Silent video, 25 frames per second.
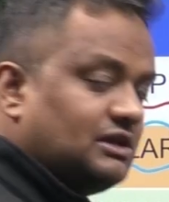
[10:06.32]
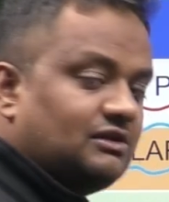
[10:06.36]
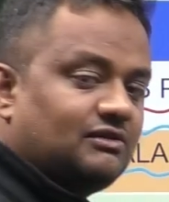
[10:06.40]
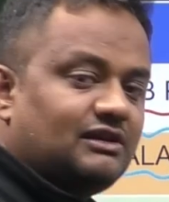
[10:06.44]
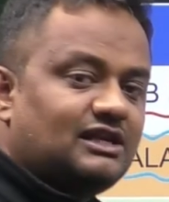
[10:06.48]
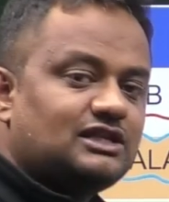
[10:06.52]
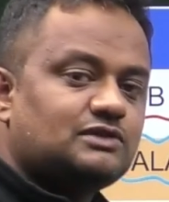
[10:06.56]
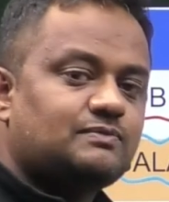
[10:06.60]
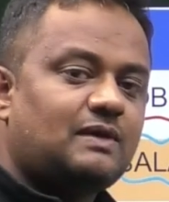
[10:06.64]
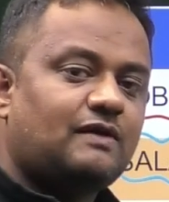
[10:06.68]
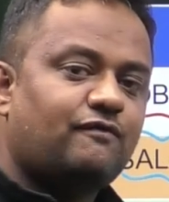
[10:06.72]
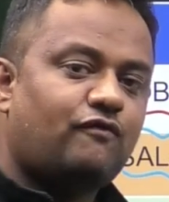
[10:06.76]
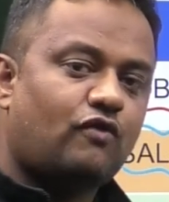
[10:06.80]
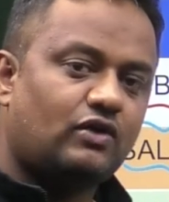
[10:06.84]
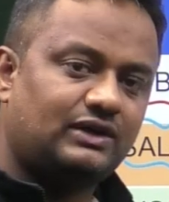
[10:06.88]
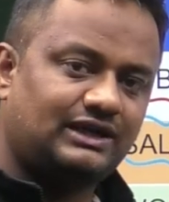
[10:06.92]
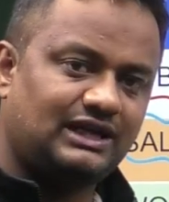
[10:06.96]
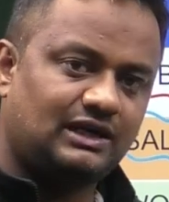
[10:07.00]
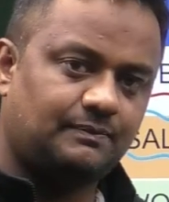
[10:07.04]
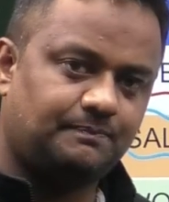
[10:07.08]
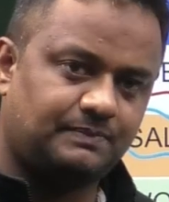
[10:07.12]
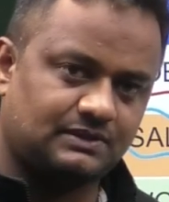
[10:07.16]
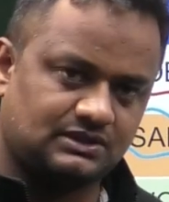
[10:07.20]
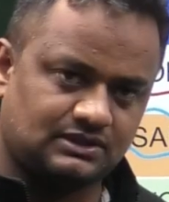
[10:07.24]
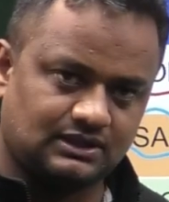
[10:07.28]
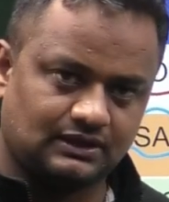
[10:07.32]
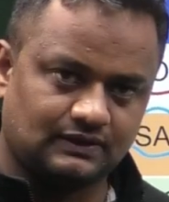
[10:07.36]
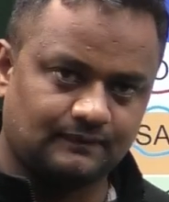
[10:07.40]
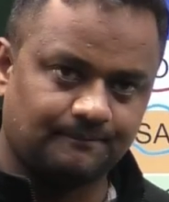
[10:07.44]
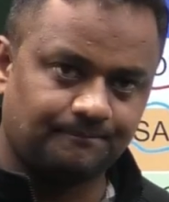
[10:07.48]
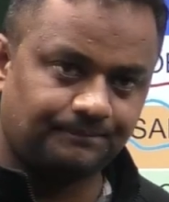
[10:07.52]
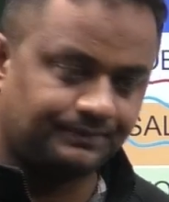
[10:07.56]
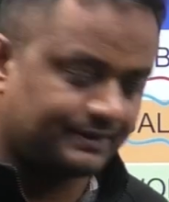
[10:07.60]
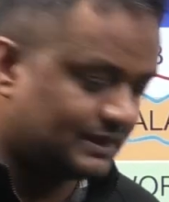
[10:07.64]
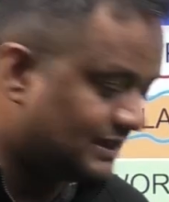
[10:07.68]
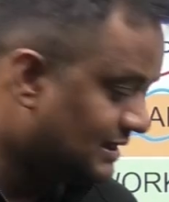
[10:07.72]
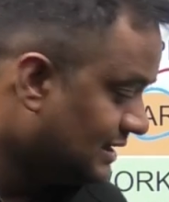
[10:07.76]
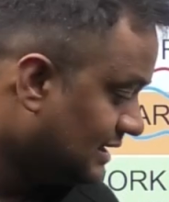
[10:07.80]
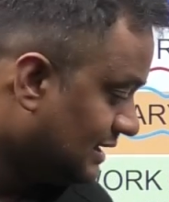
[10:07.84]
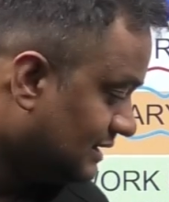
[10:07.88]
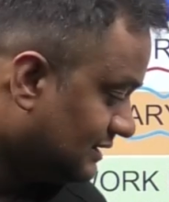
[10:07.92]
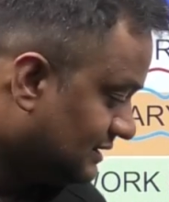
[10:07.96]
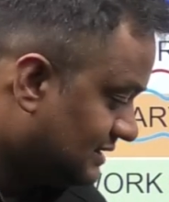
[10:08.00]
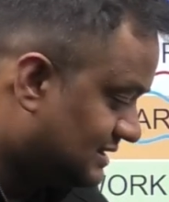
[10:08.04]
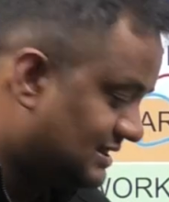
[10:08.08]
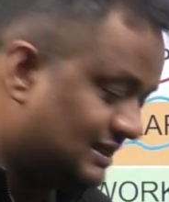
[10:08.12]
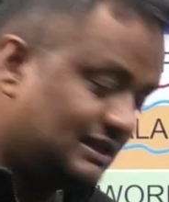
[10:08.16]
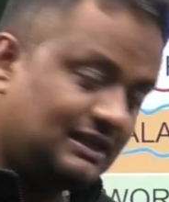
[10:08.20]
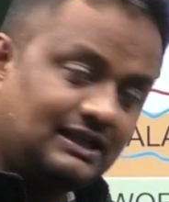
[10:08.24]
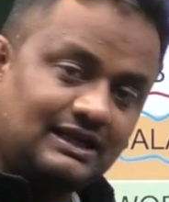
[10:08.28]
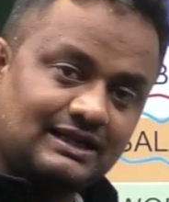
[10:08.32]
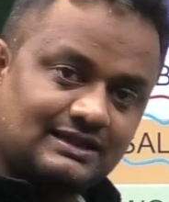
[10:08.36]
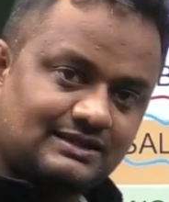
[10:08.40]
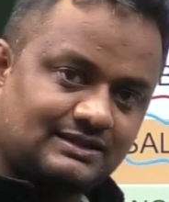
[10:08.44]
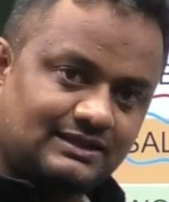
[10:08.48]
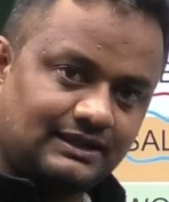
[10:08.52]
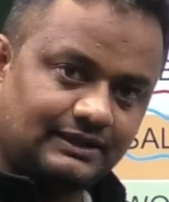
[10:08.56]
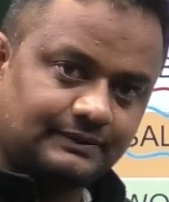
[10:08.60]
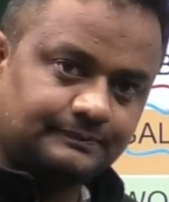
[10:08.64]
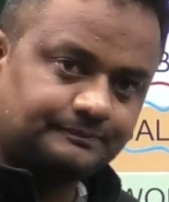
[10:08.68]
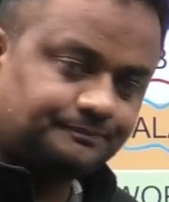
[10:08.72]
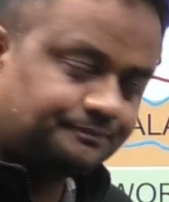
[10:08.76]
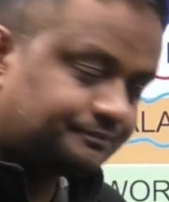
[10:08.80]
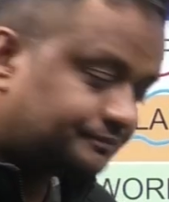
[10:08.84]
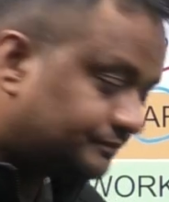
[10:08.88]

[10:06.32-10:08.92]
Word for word: increased by 48%. This is in ESC.